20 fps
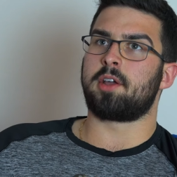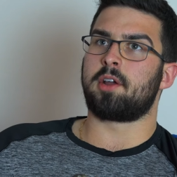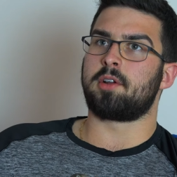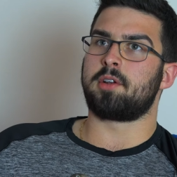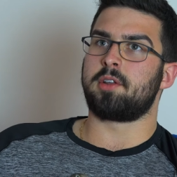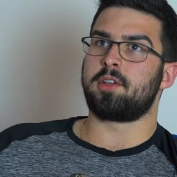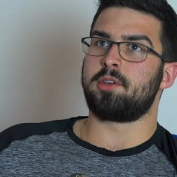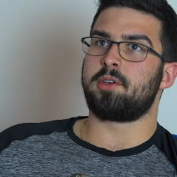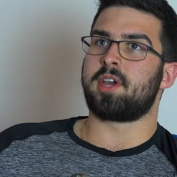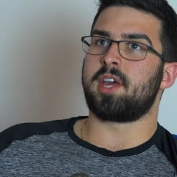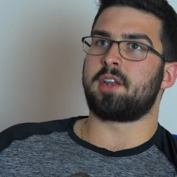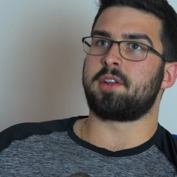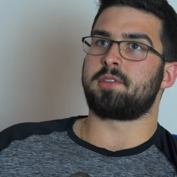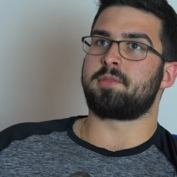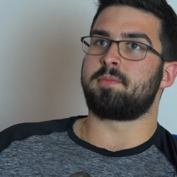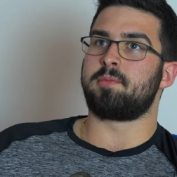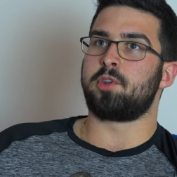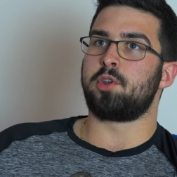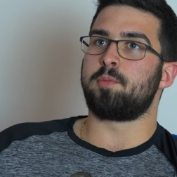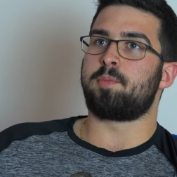You're, you get
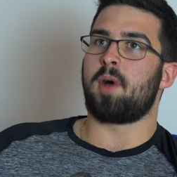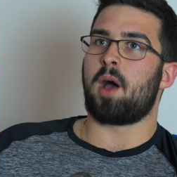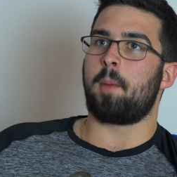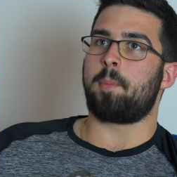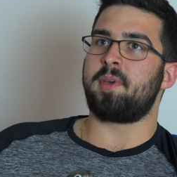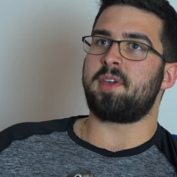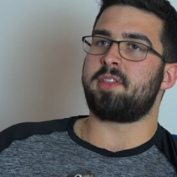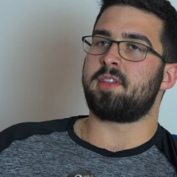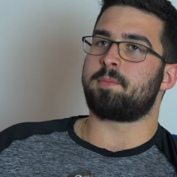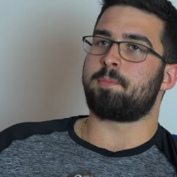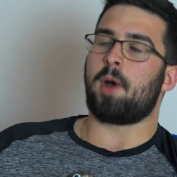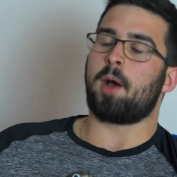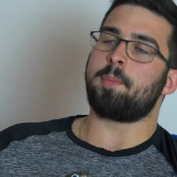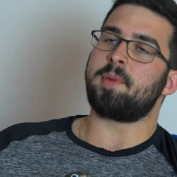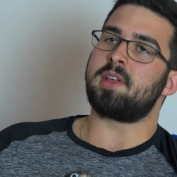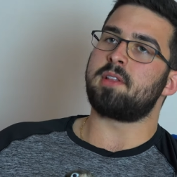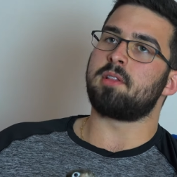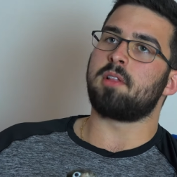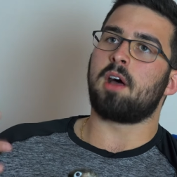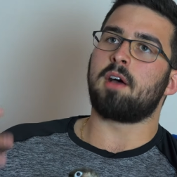a new puppy. The
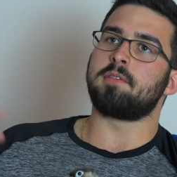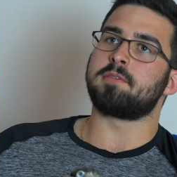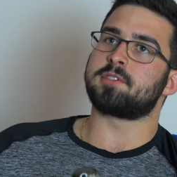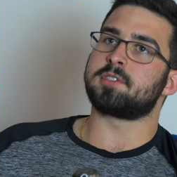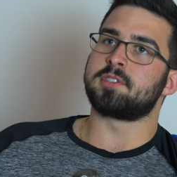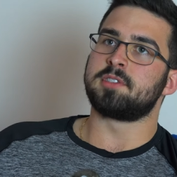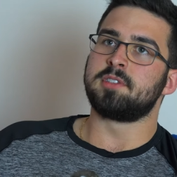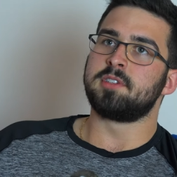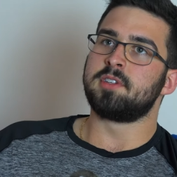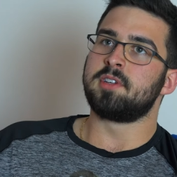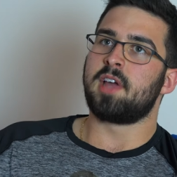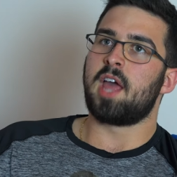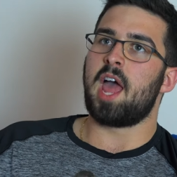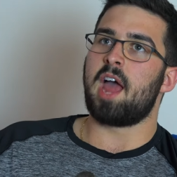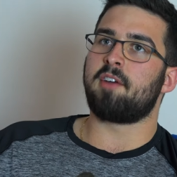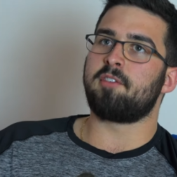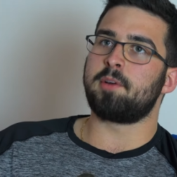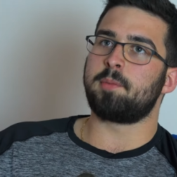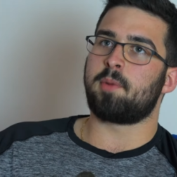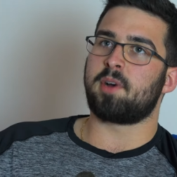puppy loves
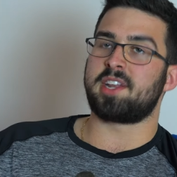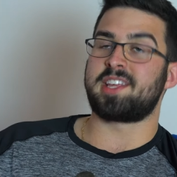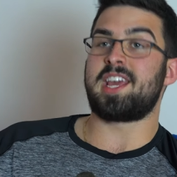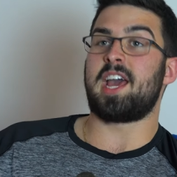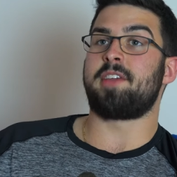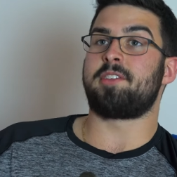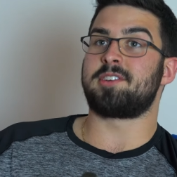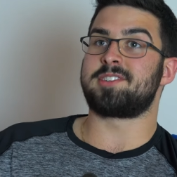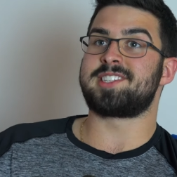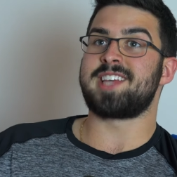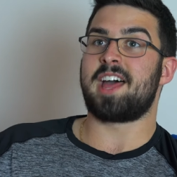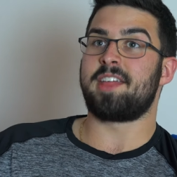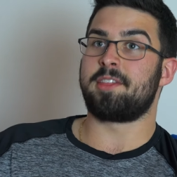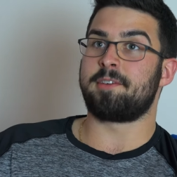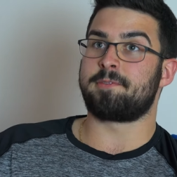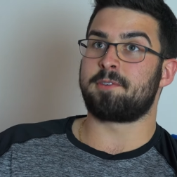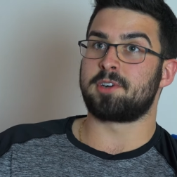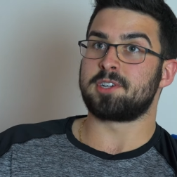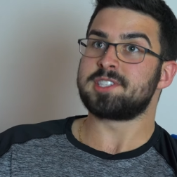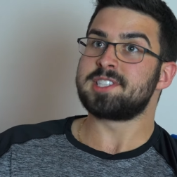everybody. Yeah, they're sad the
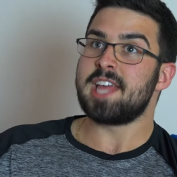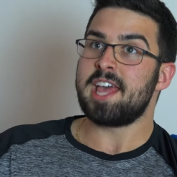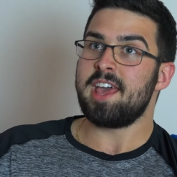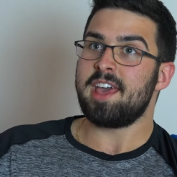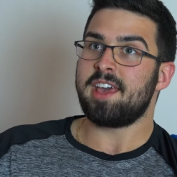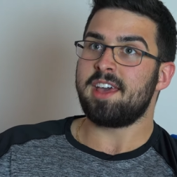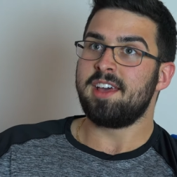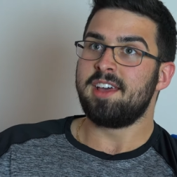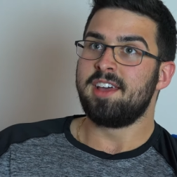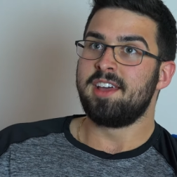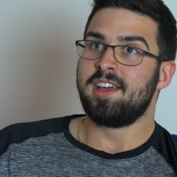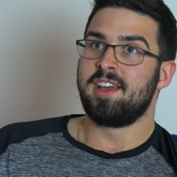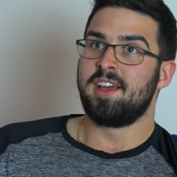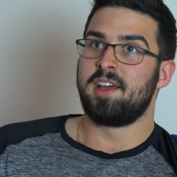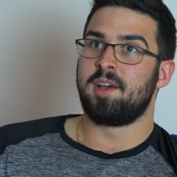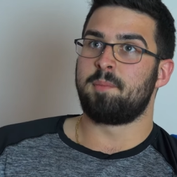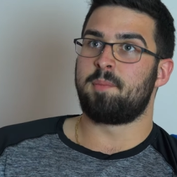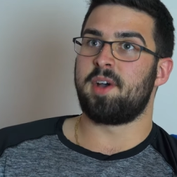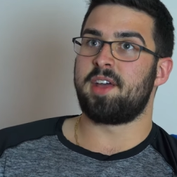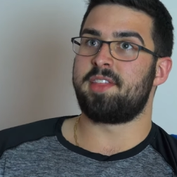first day,
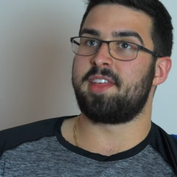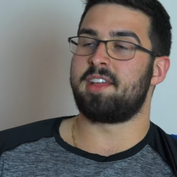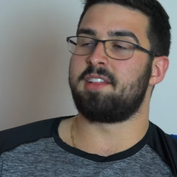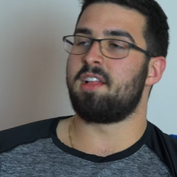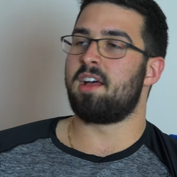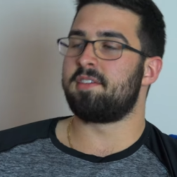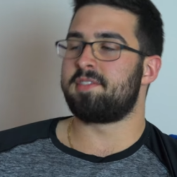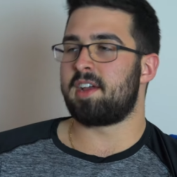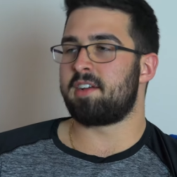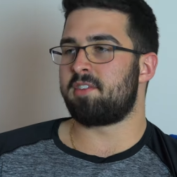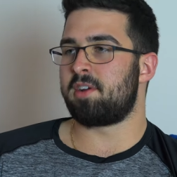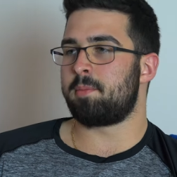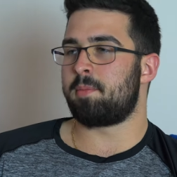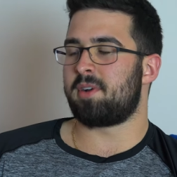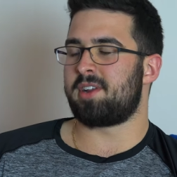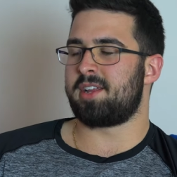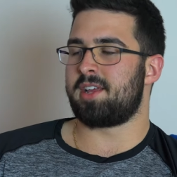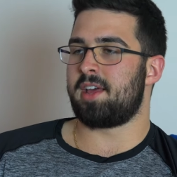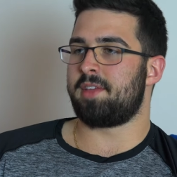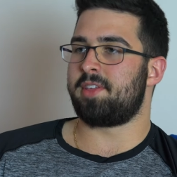but they love
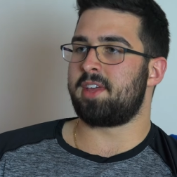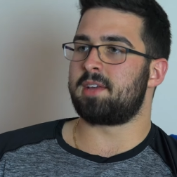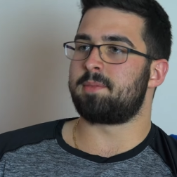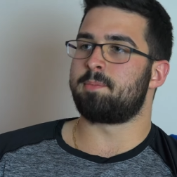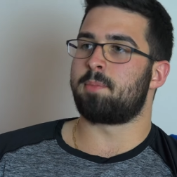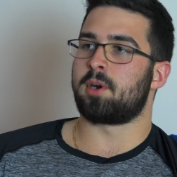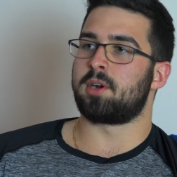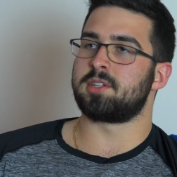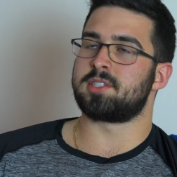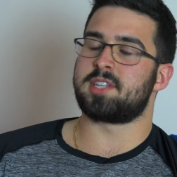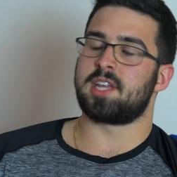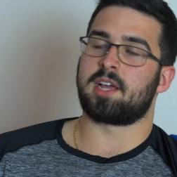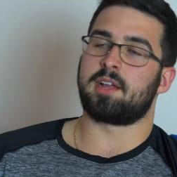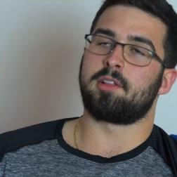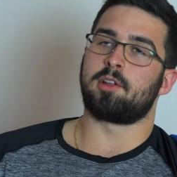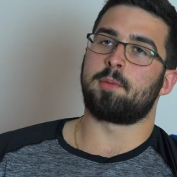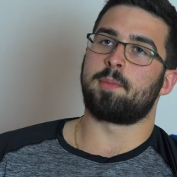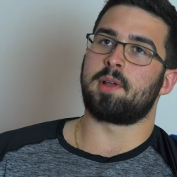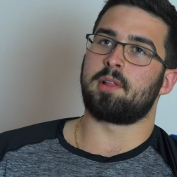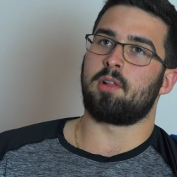everybody. I think birds take a
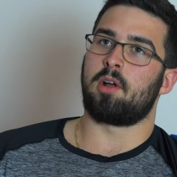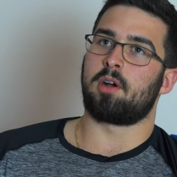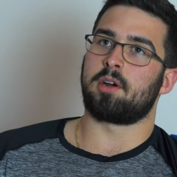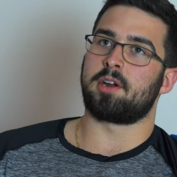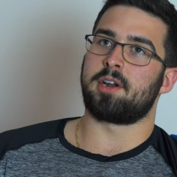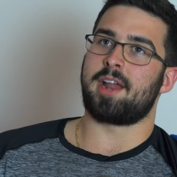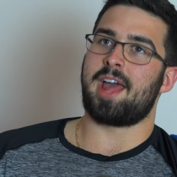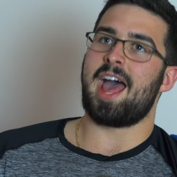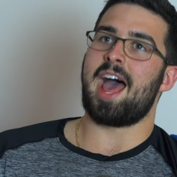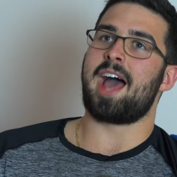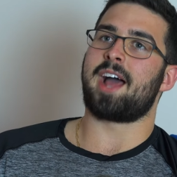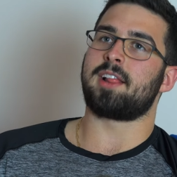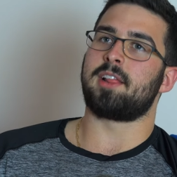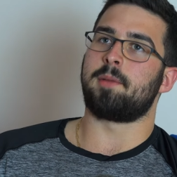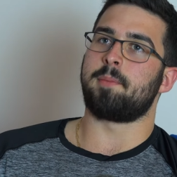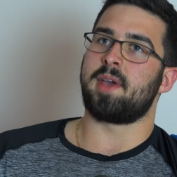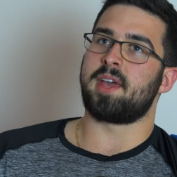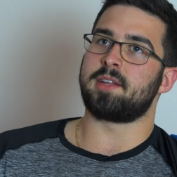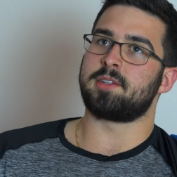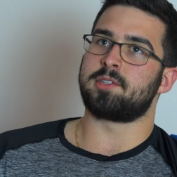little bit longer to
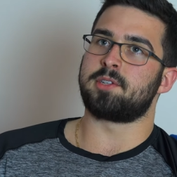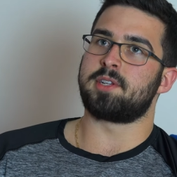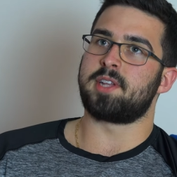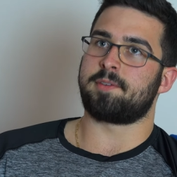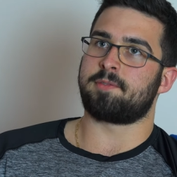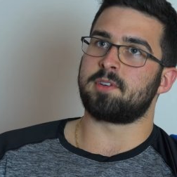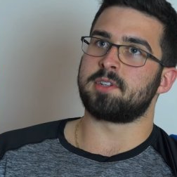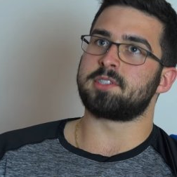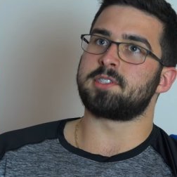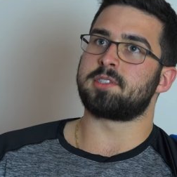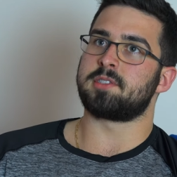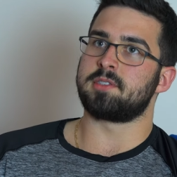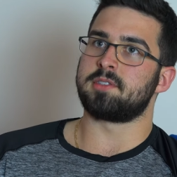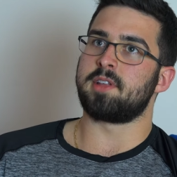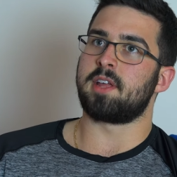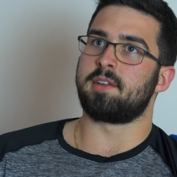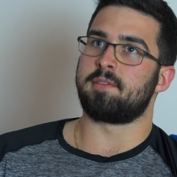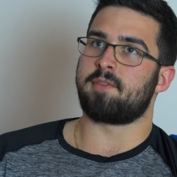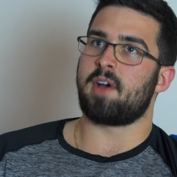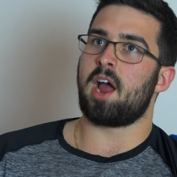acclimate to different
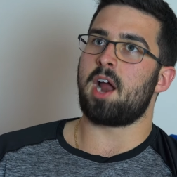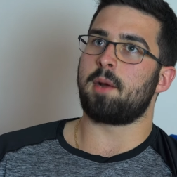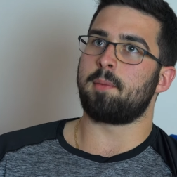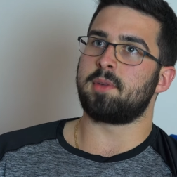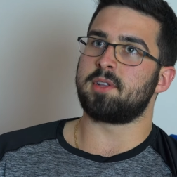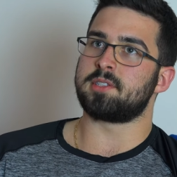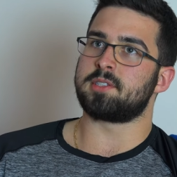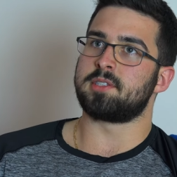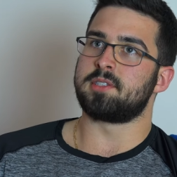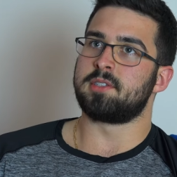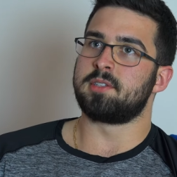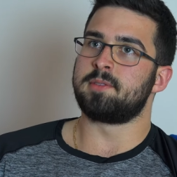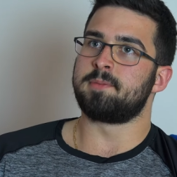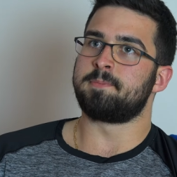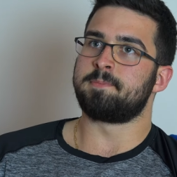environments.